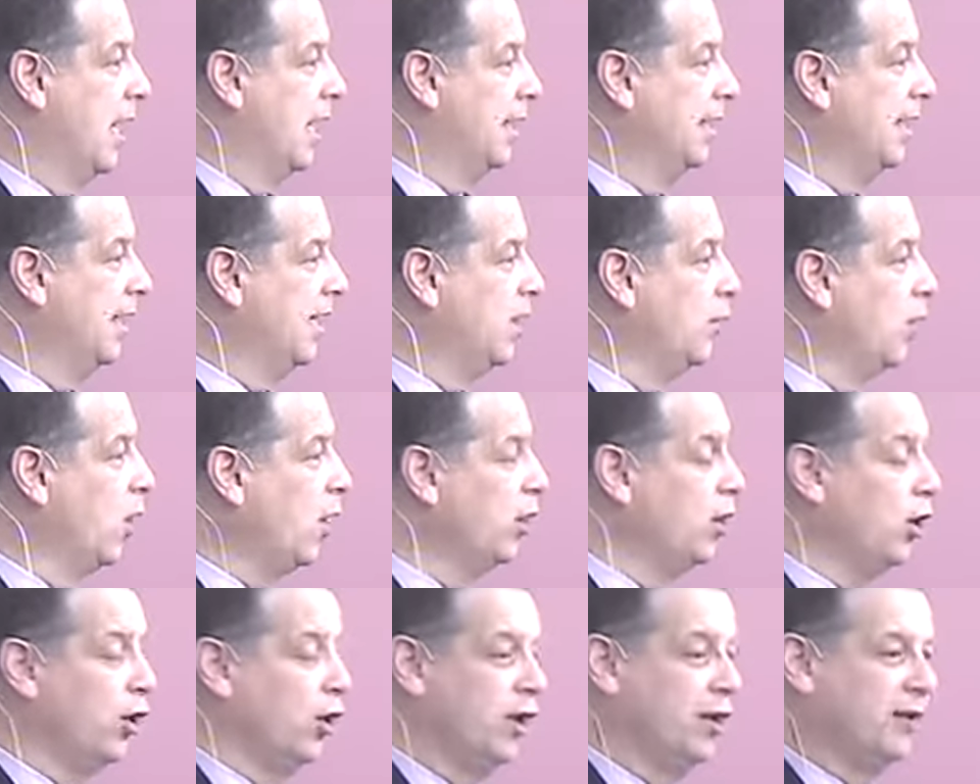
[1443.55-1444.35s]
And
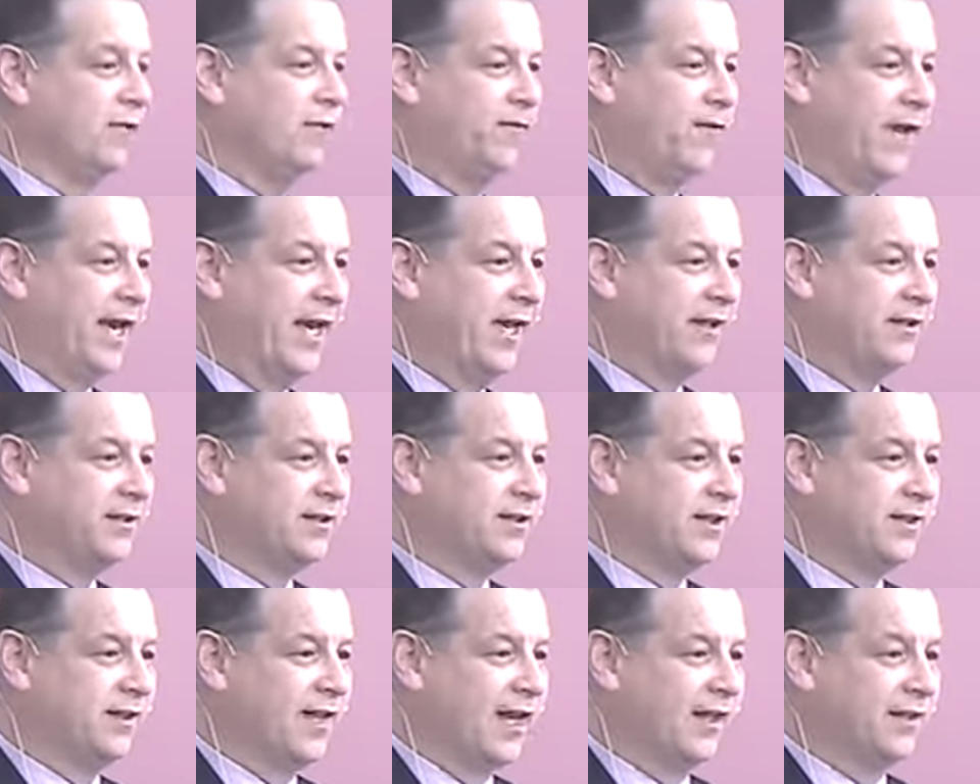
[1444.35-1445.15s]
anyone who
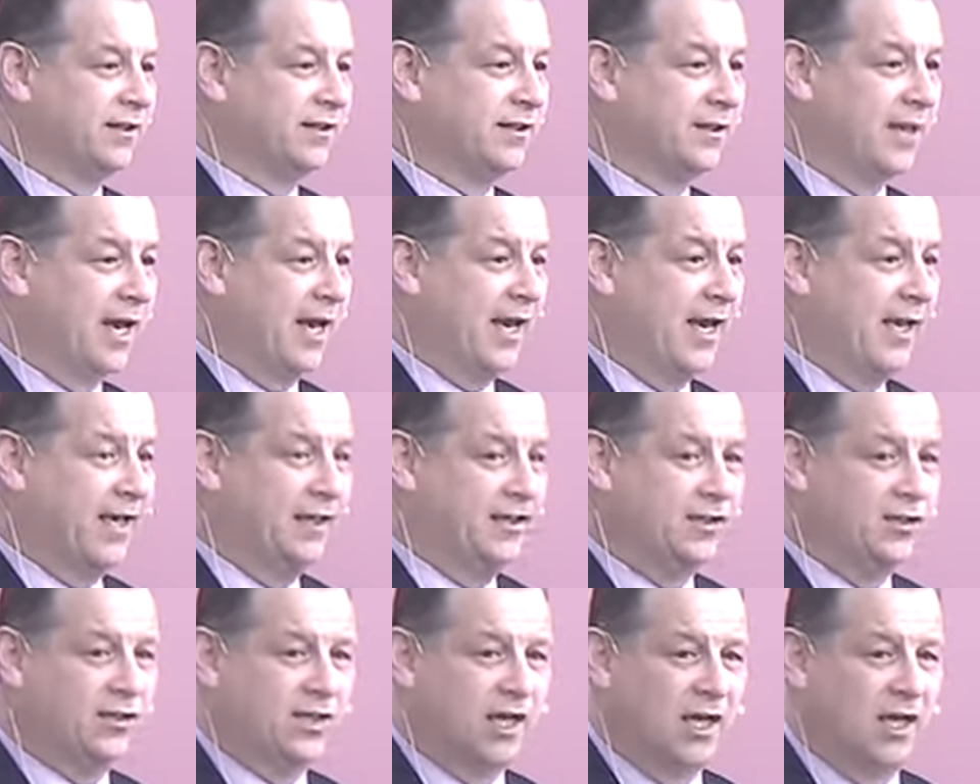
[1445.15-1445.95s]
invests in that
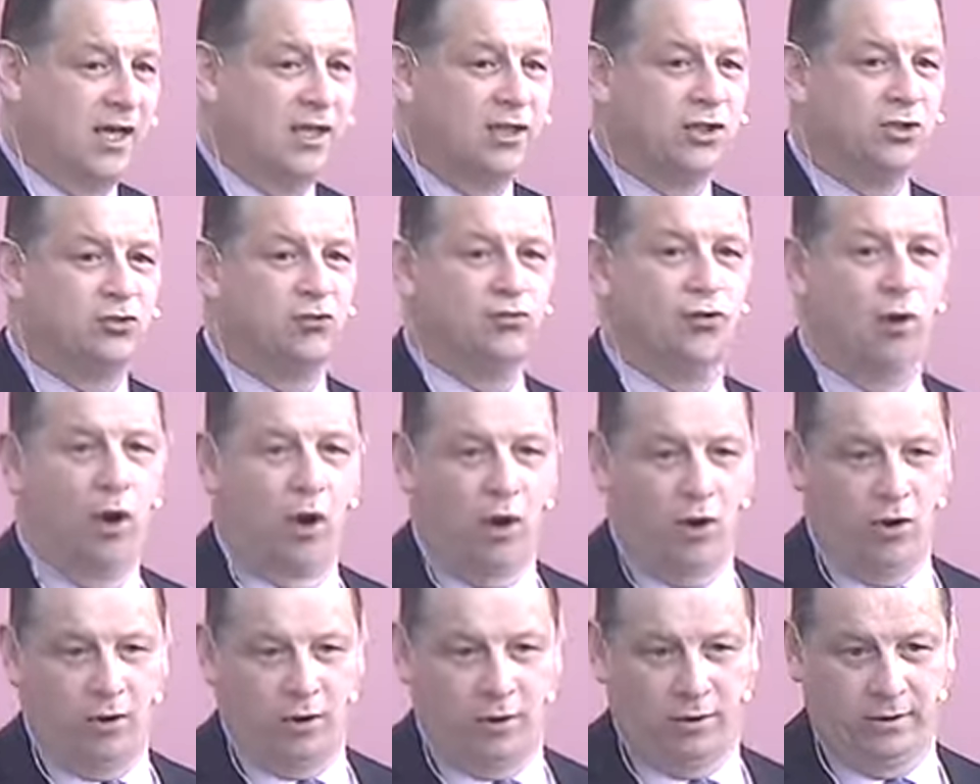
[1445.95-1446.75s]
science is
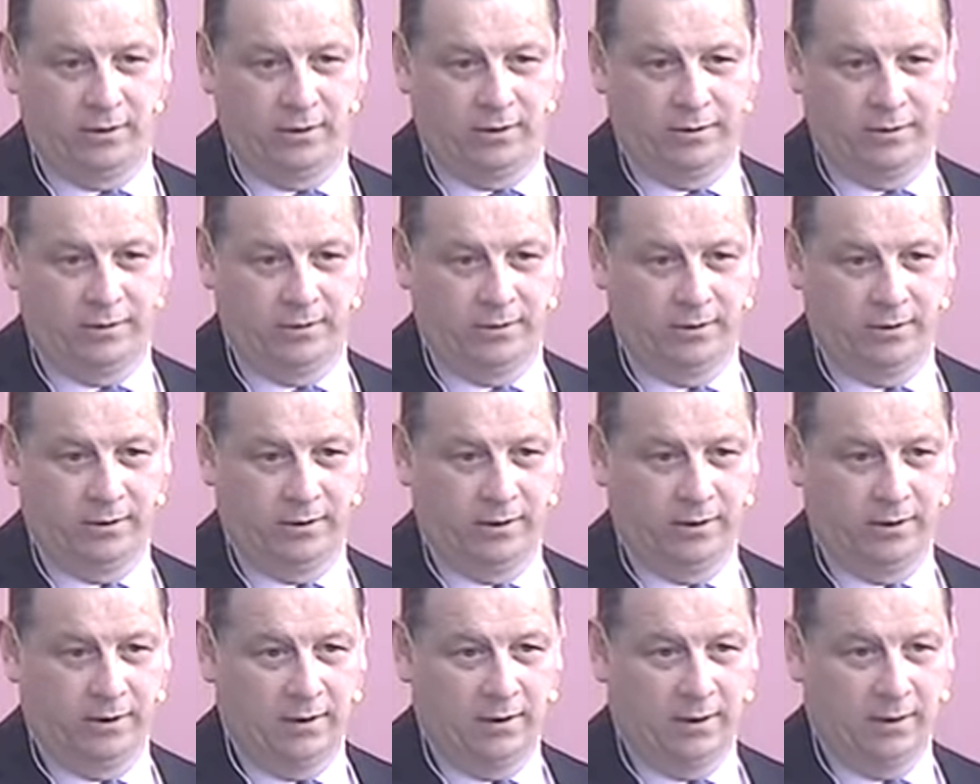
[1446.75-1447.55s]
wrong.
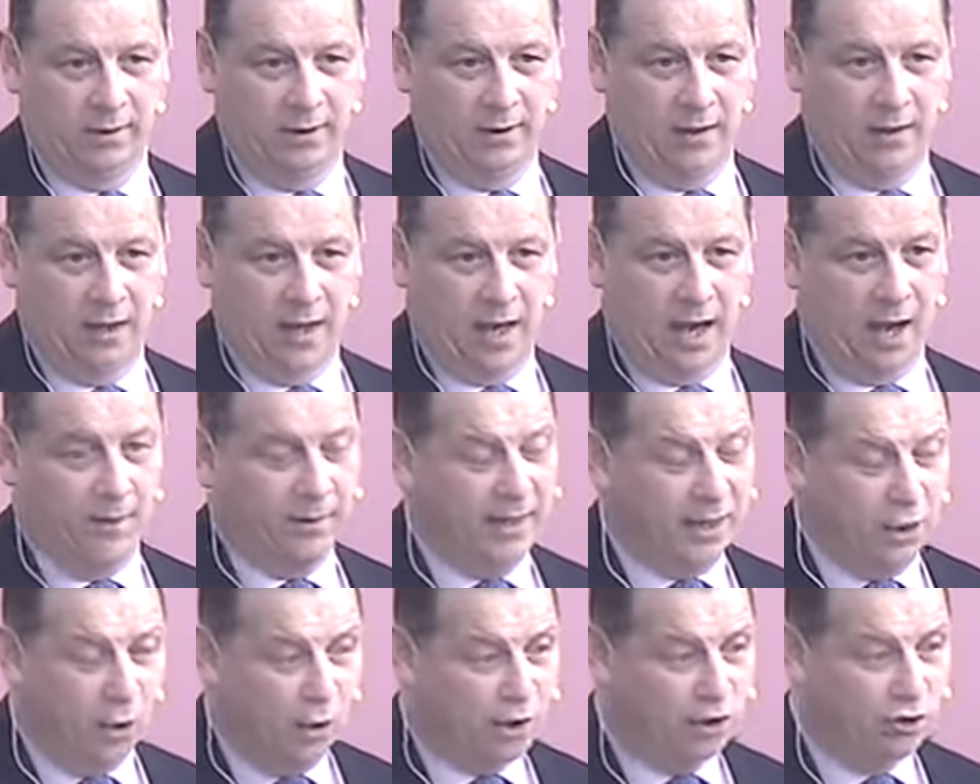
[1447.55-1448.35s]
And
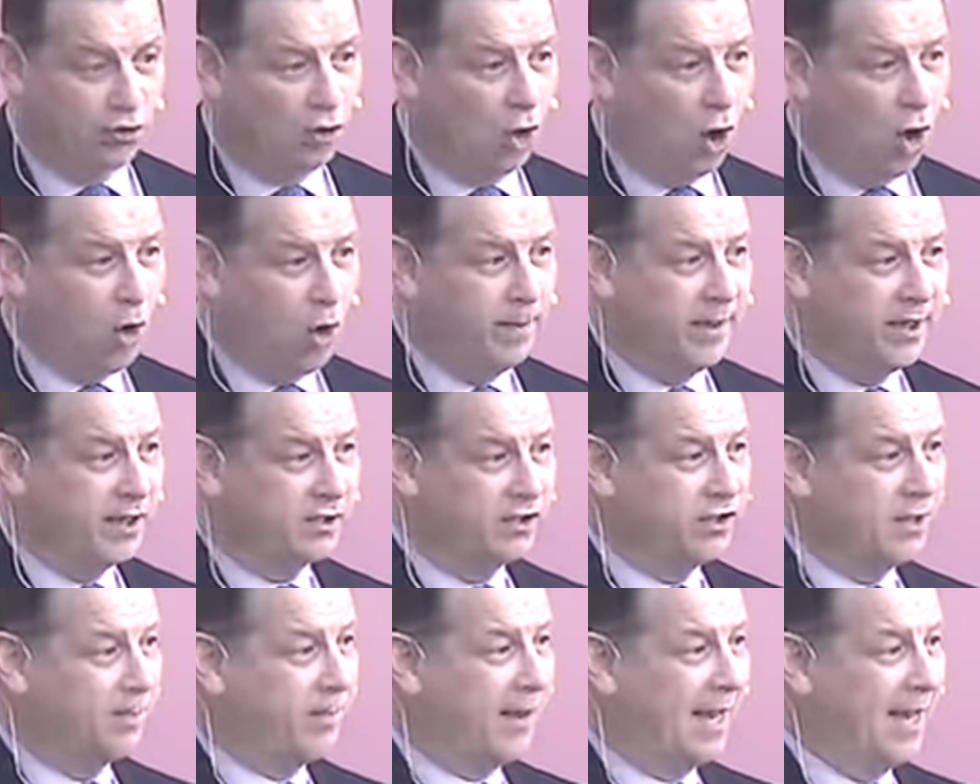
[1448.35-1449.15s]
we know it's wrong
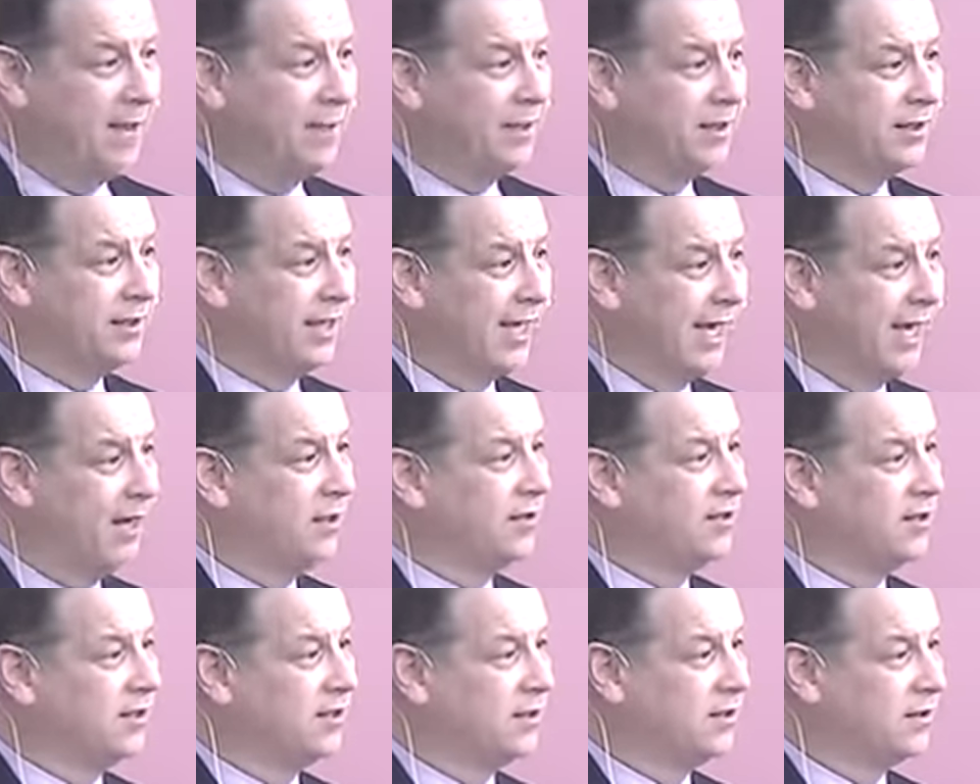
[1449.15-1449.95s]
because the Bible
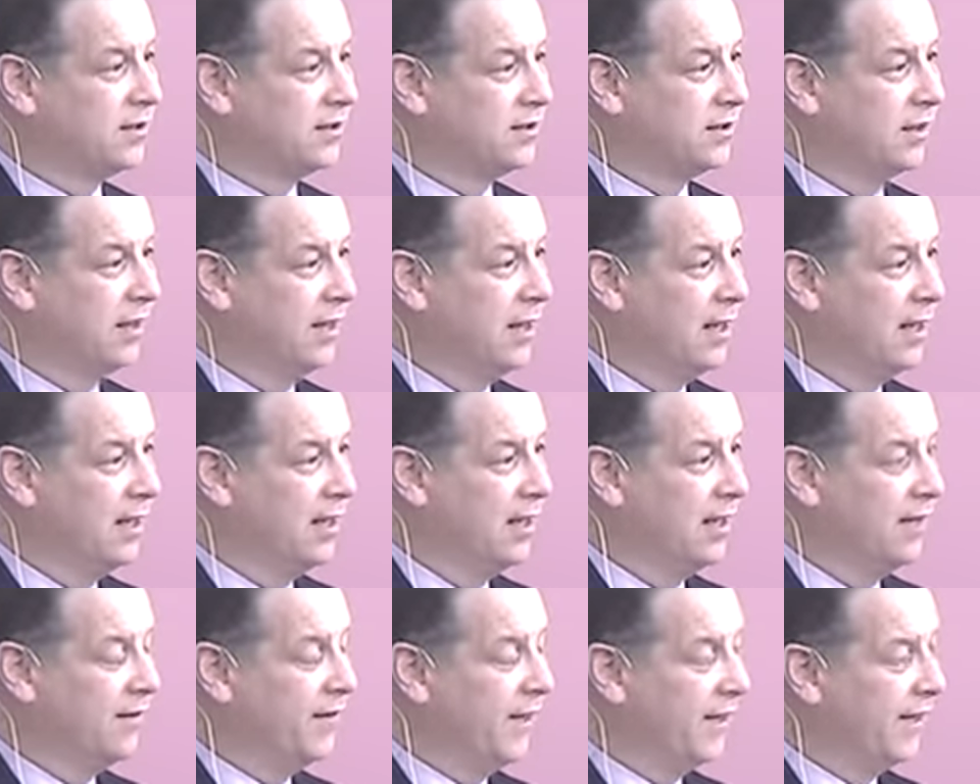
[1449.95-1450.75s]
tells us
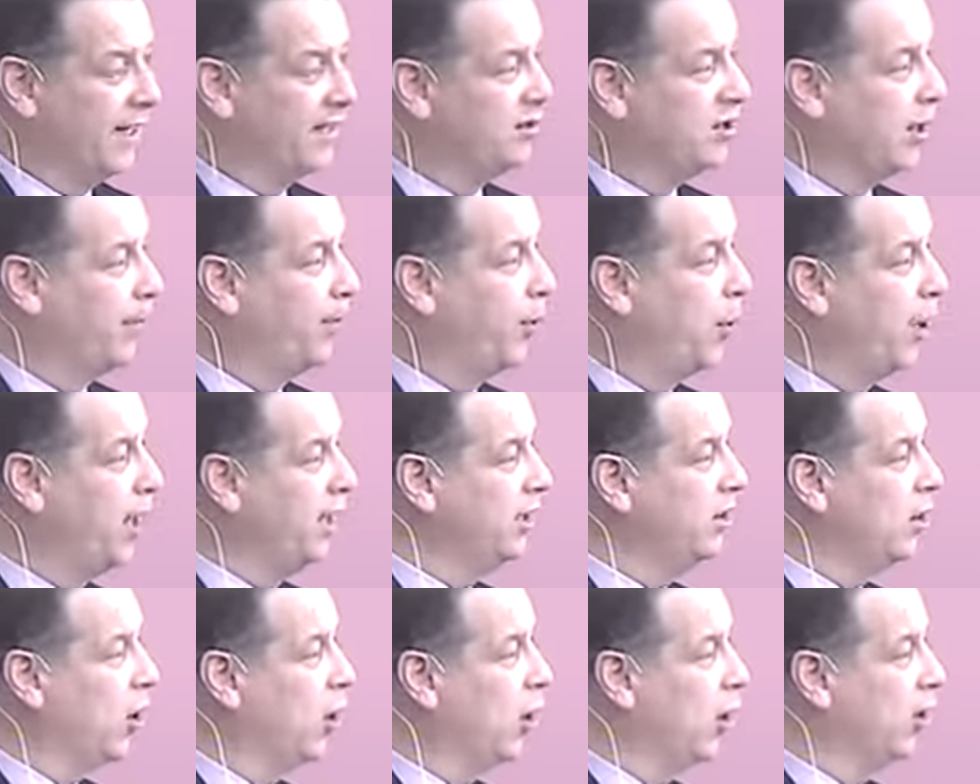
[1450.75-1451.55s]
that it's
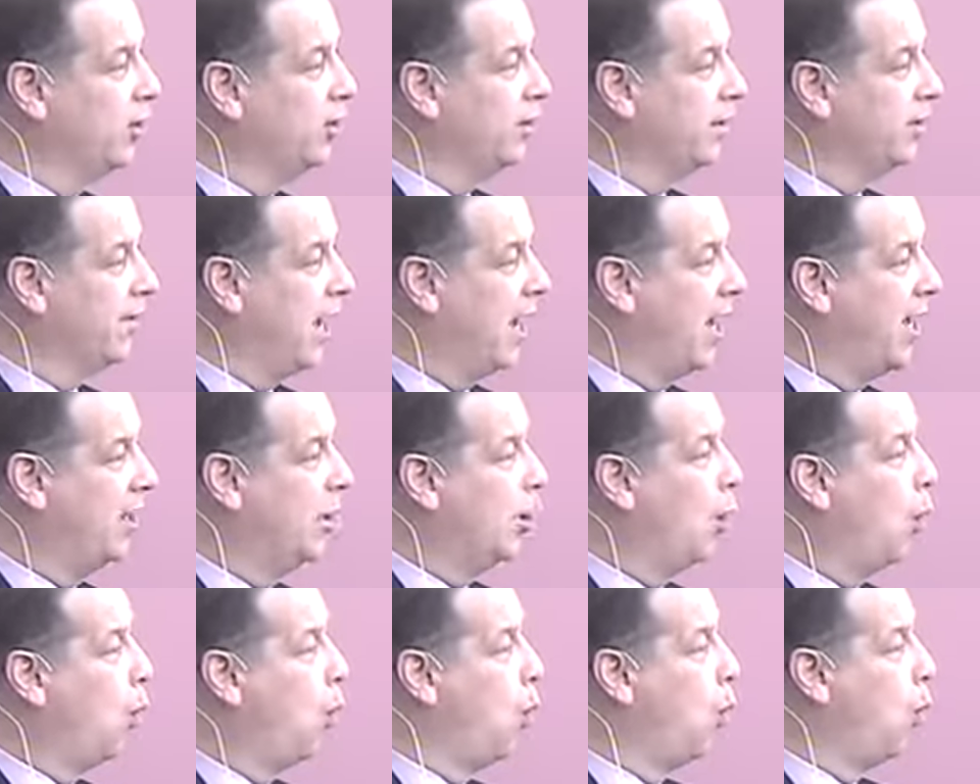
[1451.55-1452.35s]
appointed unto
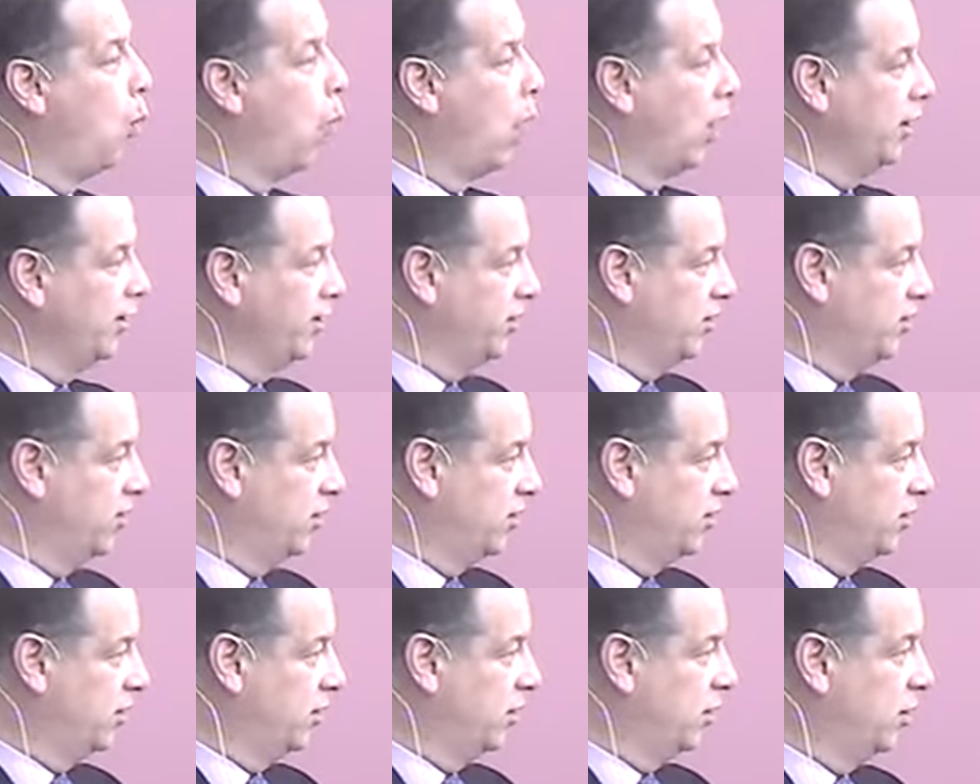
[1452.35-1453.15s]
man
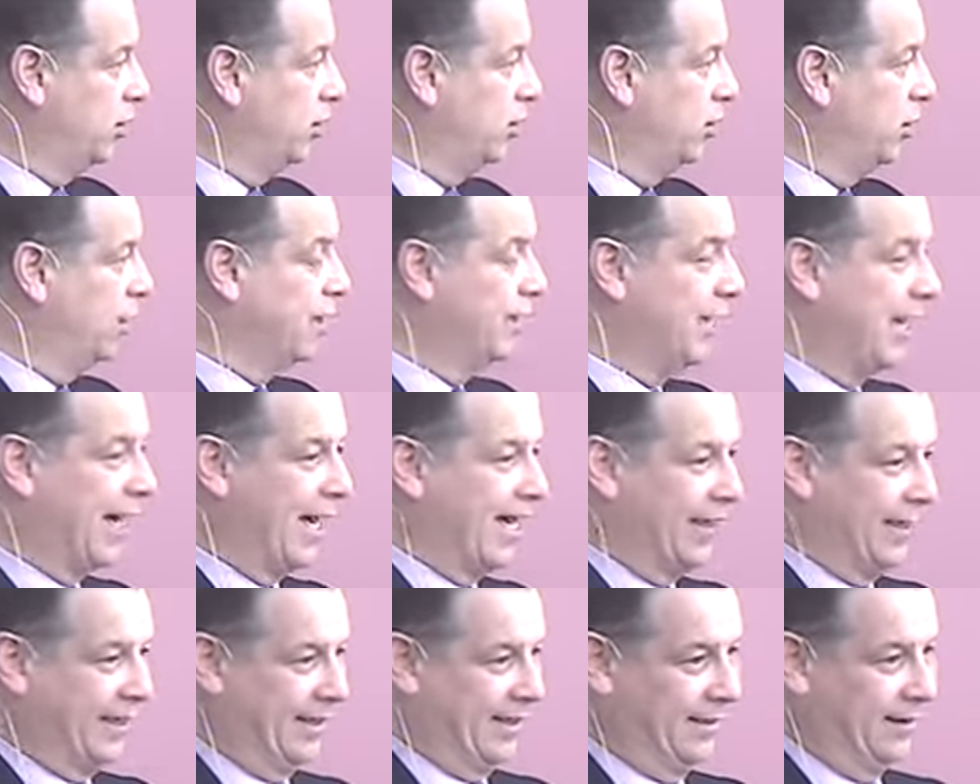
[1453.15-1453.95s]
once to
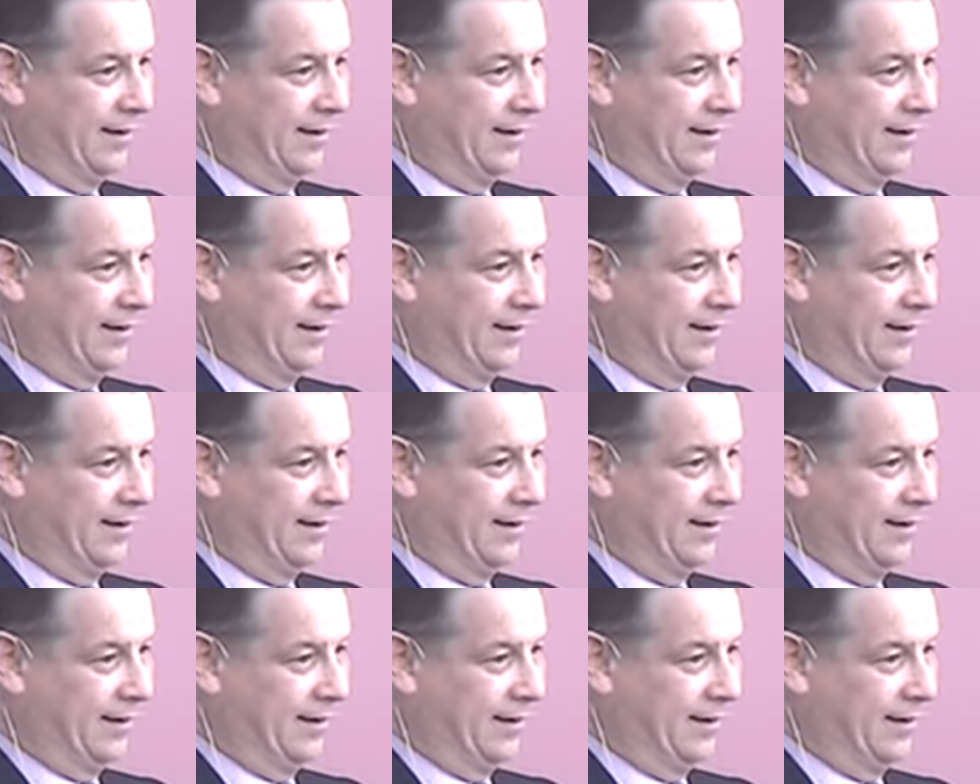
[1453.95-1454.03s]
die.